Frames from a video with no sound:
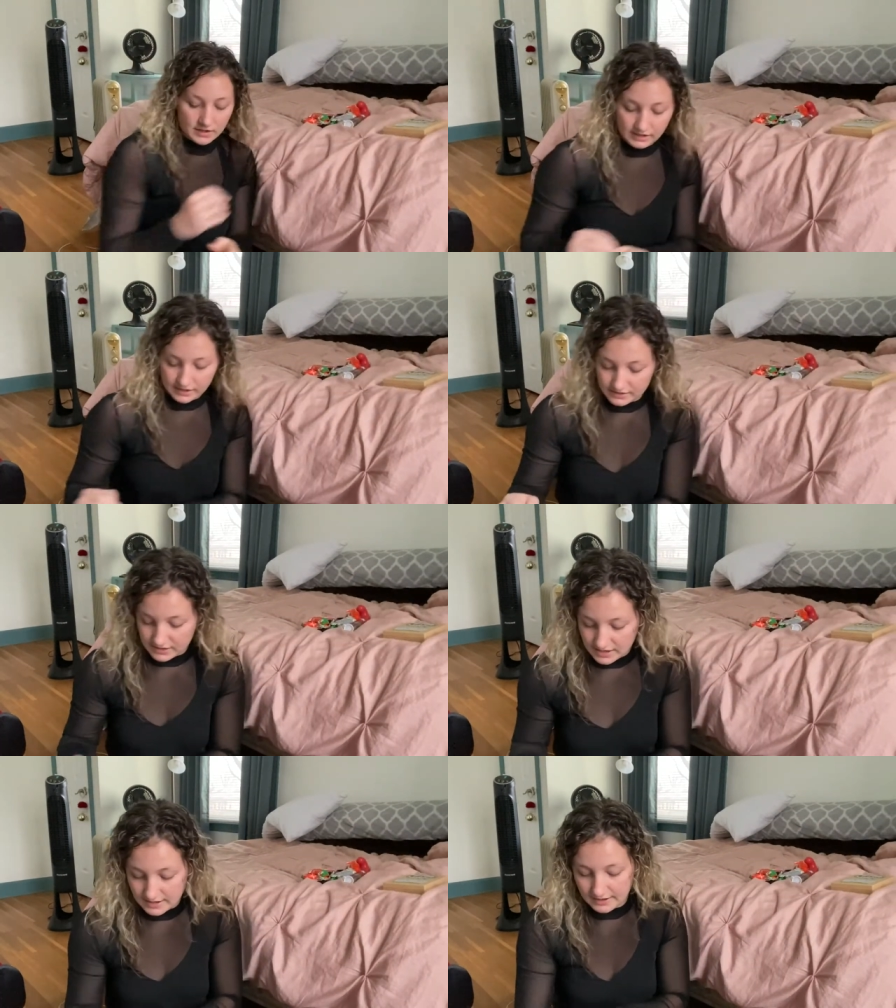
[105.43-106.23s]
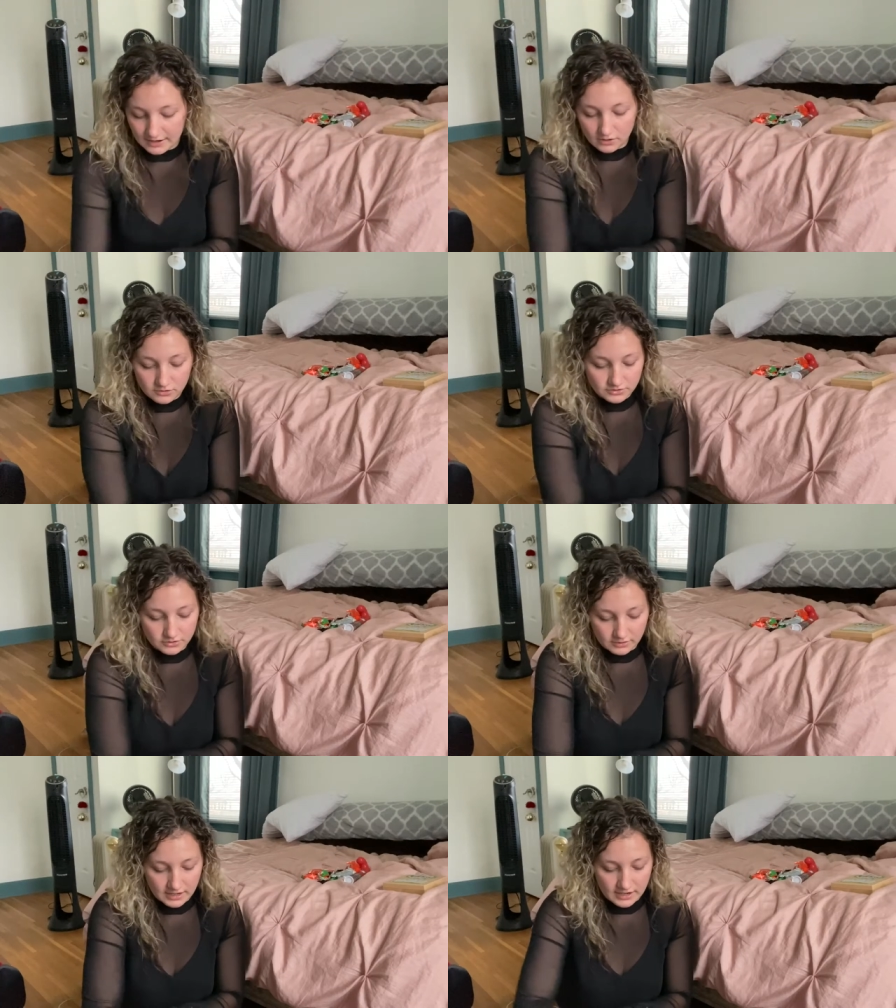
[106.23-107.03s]
And then I also
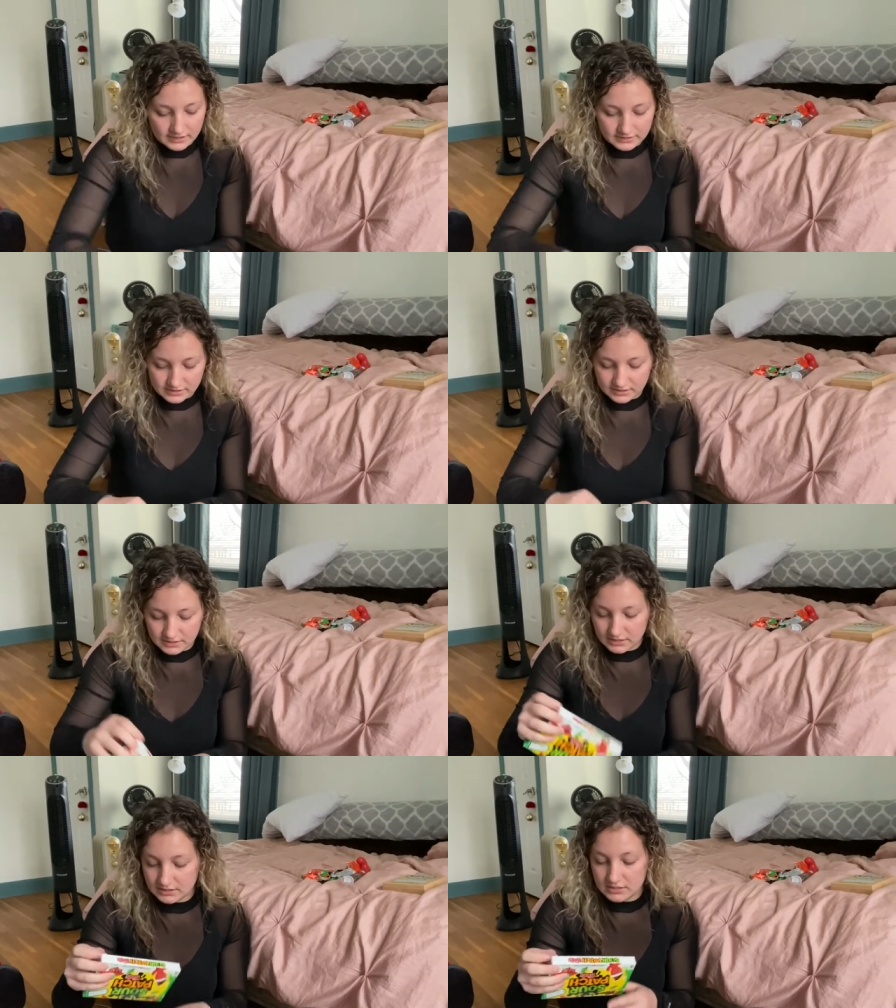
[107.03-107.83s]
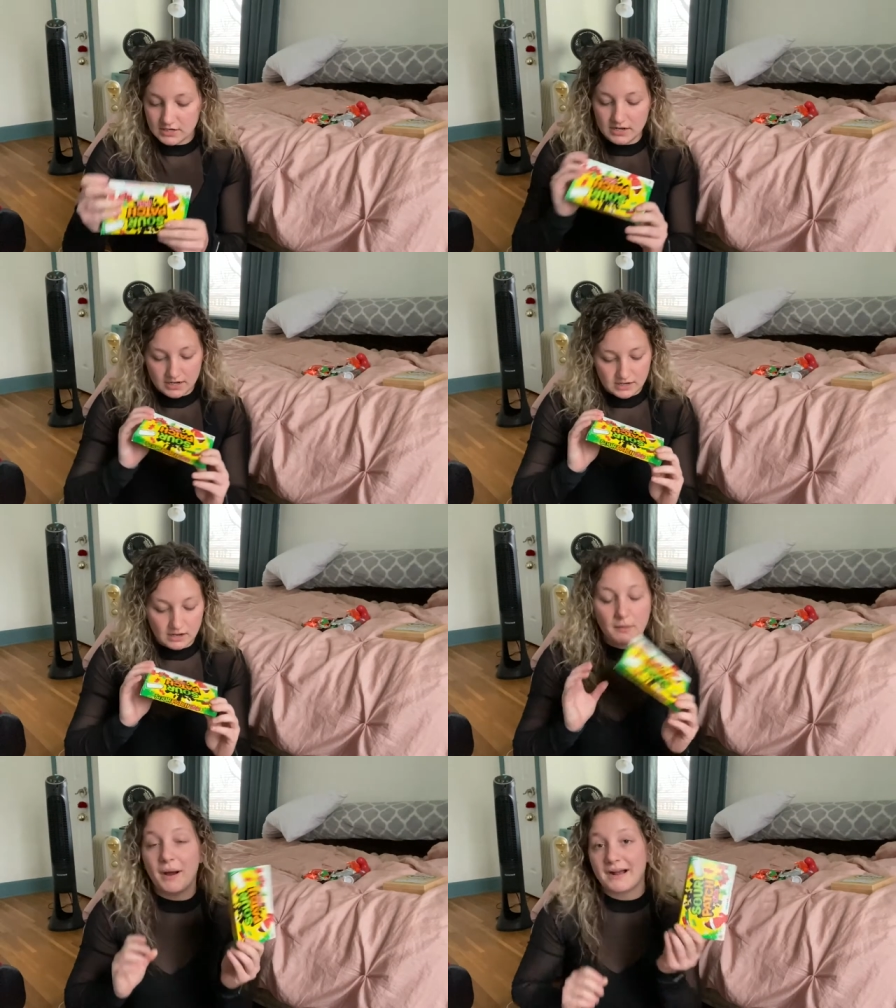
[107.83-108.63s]
got a
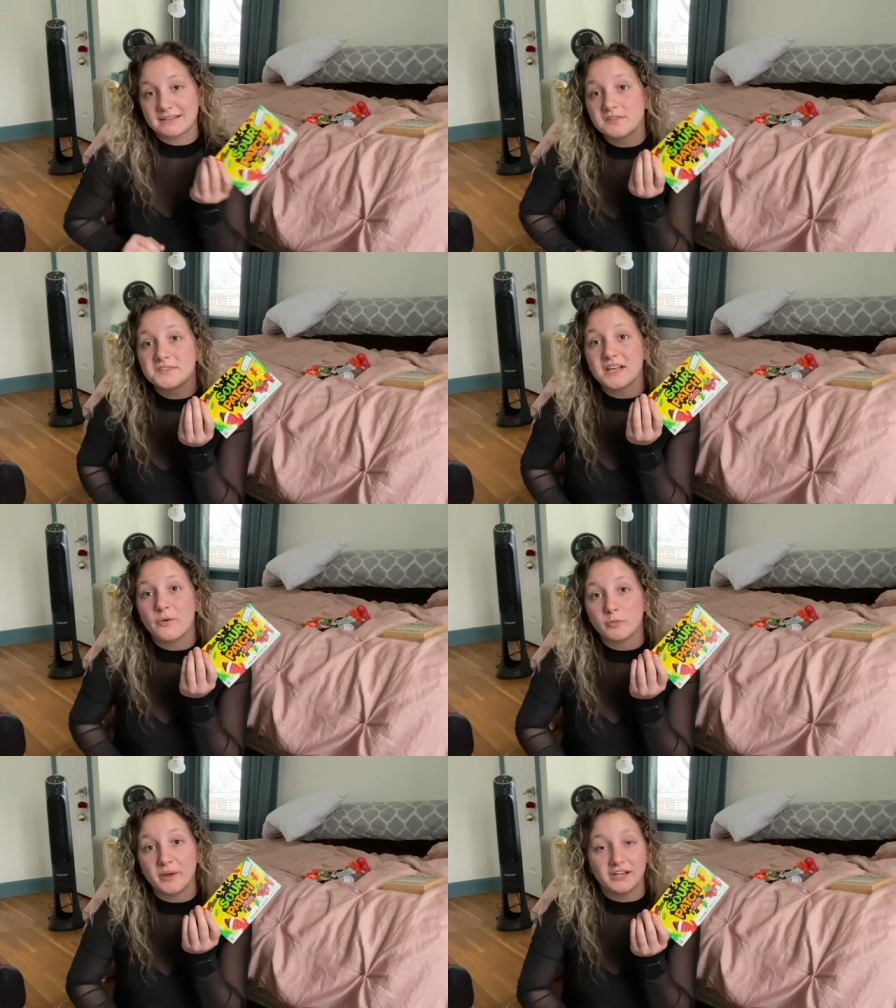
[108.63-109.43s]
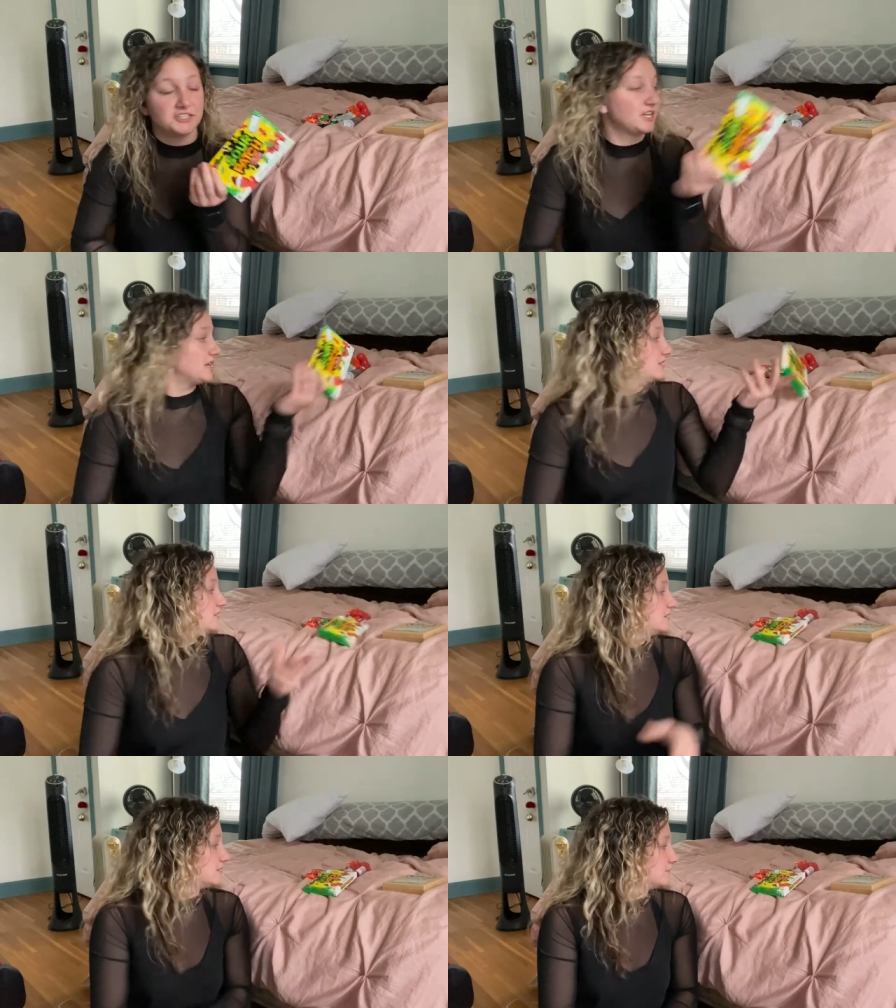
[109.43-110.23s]
box of Sour Patch Kids.